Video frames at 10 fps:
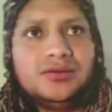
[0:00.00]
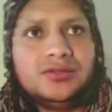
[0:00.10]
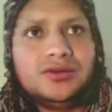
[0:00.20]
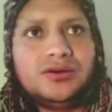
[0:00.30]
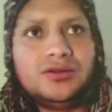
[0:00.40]

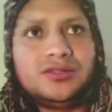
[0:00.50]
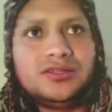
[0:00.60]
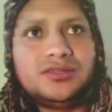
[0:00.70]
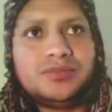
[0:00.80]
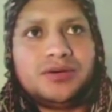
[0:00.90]
with all
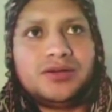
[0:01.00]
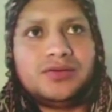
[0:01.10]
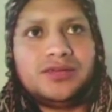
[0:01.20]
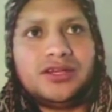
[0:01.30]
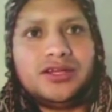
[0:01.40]
this part
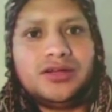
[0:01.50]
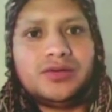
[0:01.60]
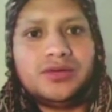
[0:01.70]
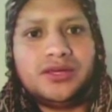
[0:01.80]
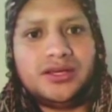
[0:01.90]
of the
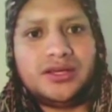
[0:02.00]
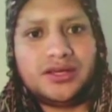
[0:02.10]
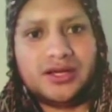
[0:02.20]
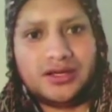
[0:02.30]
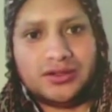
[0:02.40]

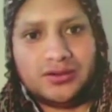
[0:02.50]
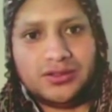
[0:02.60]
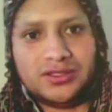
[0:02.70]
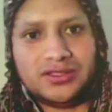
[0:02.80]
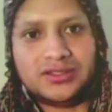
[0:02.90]
earthquake and
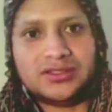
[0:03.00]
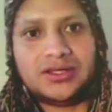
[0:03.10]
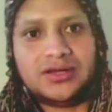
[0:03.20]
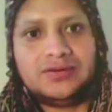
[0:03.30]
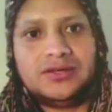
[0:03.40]
all this stuff.